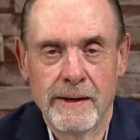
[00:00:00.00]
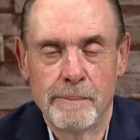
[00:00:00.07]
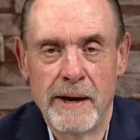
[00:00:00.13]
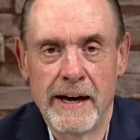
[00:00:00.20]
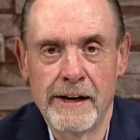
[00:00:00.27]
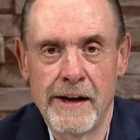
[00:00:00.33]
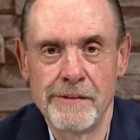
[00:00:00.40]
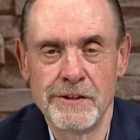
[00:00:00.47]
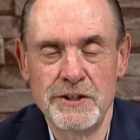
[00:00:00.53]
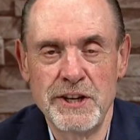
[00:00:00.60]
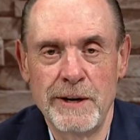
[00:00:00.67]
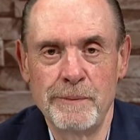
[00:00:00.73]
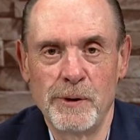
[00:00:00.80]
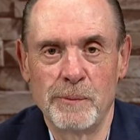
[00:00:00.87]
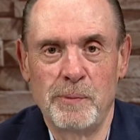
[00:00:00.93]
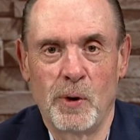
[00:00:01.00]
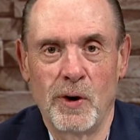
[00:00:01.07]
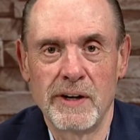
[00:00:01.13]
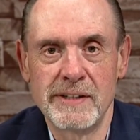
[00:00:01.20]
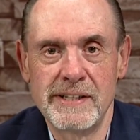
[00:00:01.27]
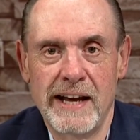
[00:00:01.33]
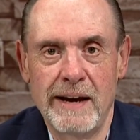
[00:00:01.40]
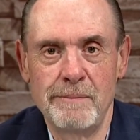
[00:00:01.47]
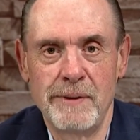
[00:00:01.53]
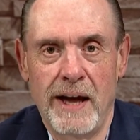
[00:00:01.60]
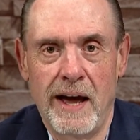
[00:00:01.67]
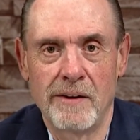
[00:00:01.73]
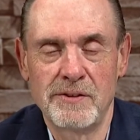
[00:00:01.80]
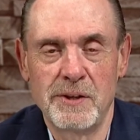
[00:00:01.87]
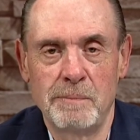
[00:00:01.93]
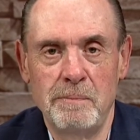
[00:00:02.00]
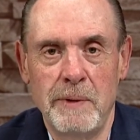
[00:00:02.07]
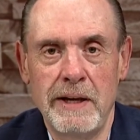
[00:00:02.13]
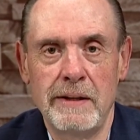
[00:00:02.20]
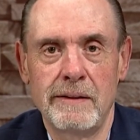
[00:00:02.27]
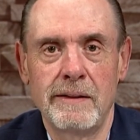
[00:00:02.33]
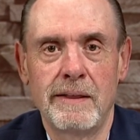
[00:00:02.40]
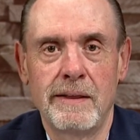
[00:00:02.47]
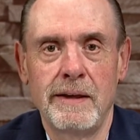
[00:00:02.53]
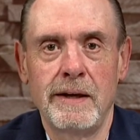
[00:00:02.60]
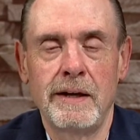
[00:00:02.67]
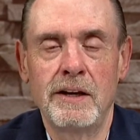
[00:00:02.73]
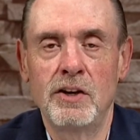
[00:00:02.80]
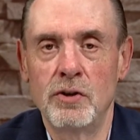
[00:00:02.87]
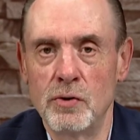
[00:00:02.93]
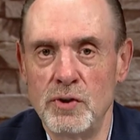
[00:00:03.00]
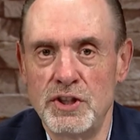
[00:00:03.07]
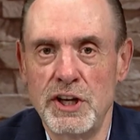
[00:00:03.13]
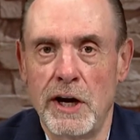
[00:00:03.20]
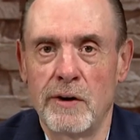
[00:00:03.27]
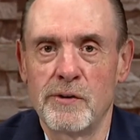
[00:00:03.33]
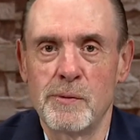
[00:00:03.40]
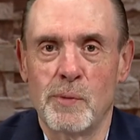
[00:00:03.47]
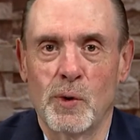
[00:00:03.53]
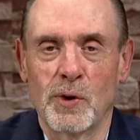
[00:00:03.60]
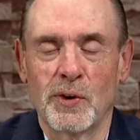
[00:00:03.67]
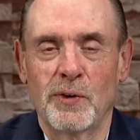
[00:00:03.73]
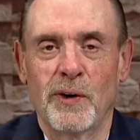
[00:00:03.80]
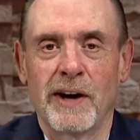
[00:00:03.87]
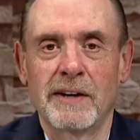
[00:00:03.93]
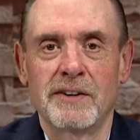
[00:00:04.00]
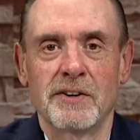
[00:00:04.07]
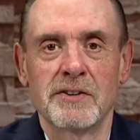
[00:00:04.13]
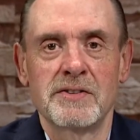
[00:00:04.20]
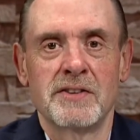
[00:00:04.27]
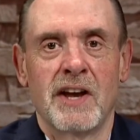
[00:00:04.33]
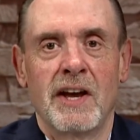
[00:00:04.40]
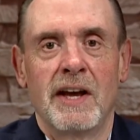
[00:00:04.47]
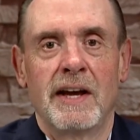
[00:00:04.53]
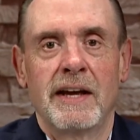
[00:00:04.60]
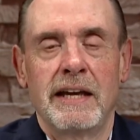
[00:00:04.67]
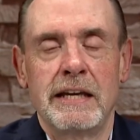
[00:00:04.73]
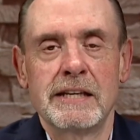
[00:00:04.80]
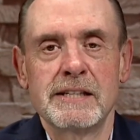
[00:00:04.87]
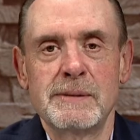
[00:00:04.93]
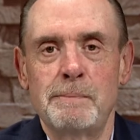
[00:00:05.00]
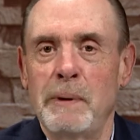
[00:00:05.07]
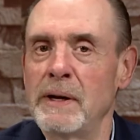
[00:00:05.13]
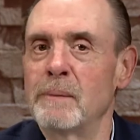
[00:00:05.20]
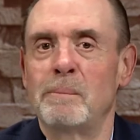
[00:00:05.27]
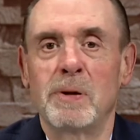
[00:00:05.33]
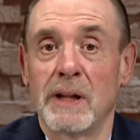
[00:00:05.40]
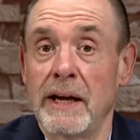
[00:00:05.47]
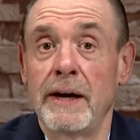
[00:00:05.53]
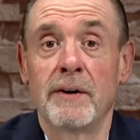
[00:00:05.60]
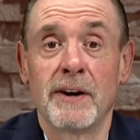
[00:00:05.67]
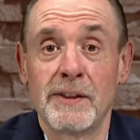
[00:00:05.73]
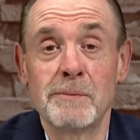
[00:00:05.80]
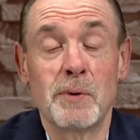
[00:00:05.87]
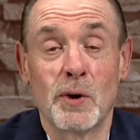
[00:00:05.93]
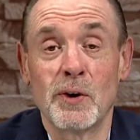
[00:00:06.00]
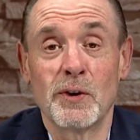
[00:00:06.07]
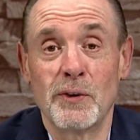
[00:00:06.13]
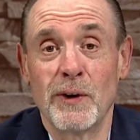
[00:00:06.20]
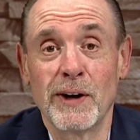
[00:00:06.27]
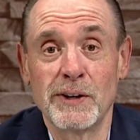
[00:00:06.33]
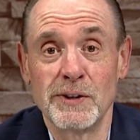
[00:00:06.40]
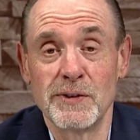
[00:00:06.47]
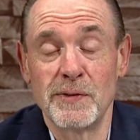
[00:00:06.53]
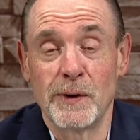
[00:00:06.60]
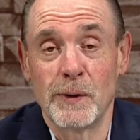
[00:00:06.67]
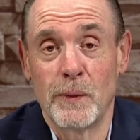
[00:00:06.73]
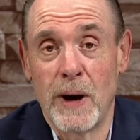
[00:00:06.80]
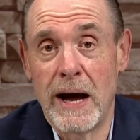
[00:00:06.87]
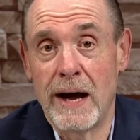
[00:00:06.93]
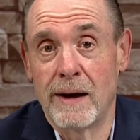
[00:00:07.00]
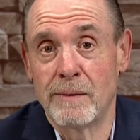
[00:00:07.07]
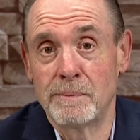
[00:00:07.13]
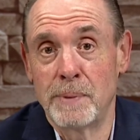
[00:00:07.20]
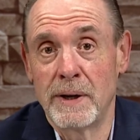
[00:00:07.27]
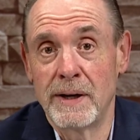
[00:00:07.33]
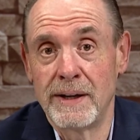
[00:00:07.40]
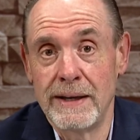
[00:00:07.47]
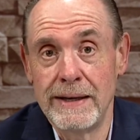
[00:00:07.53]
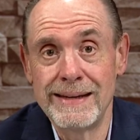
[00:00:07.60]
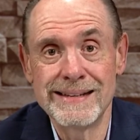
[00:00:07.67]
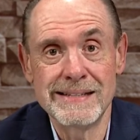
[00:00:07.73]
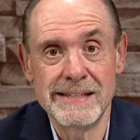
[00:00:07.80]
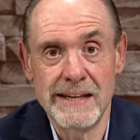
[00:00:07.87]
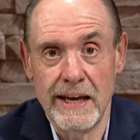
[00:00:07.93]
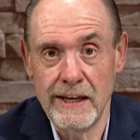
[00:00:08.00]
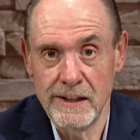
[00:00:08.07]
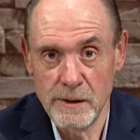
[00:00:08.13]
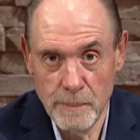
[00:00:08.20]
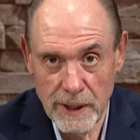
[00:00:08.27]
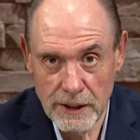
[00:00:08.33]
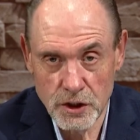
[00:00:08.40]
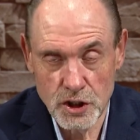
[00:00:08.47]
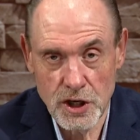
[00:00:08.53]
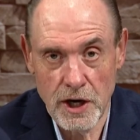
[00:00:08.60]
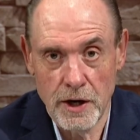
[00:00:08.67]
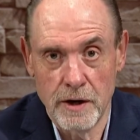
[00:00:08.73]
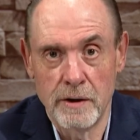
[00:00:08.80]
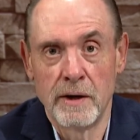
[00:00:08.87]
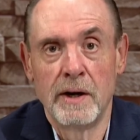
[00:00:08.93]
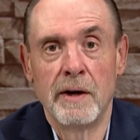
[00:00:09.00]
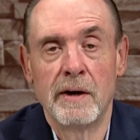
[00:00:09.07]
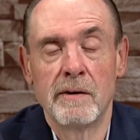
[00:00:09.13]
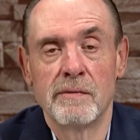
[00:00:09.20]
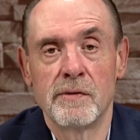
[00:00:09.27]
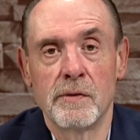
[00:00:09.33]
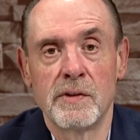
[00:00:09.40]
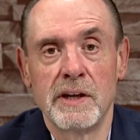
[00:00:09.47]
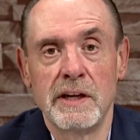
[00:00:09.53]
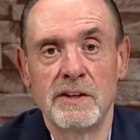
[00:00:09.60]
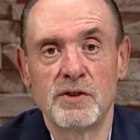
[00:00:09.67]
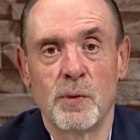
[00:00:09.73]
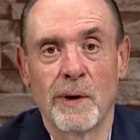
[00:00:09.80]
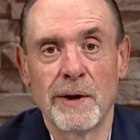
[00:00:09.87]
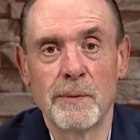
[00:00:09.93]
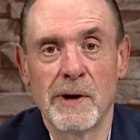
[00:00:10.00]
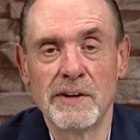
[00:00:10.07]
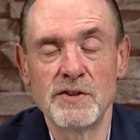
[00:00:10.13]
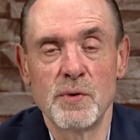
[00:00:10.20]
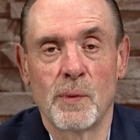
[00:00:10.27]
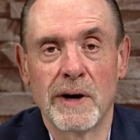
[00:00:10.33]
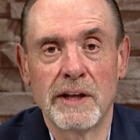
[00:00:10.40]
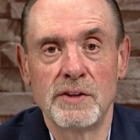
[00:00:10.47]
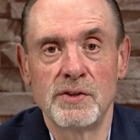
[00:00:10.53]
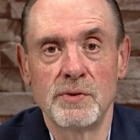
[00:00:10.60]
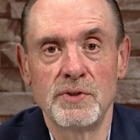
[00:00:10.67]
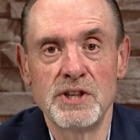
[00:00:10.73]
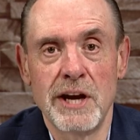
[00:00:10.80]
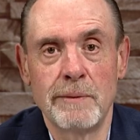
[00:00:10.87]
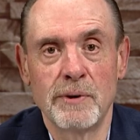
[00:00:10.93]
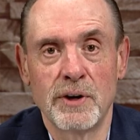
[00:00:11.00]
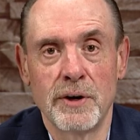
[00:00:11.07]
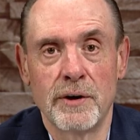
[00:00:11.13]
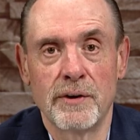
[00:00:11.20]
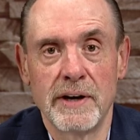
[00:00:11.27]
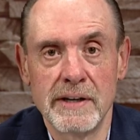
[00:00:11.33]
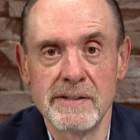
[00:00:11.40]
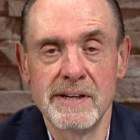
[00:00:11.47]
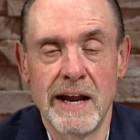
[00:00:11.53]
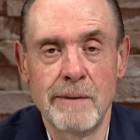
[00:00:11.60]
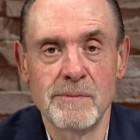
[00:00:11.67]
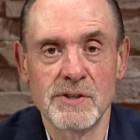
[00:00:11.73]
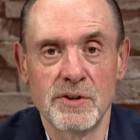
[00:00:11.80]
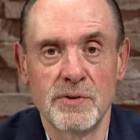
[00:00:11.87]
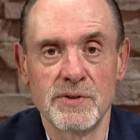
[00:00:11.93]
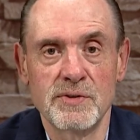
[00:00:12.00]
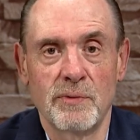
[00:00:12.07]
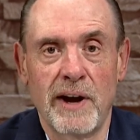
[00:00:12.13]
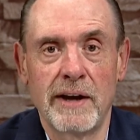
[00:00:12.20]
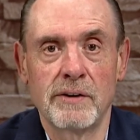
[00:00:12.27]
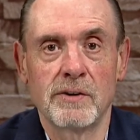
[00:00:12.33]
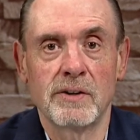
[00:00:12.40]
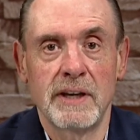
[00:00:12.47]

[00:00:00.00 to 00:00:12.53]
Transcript: Back on the chamber report, time now to meet the new chair of the board of directors. He has been a player on the board of directors for a while, but he has taken the big chair for the 21 22 chamber year. His name is Chris Randall.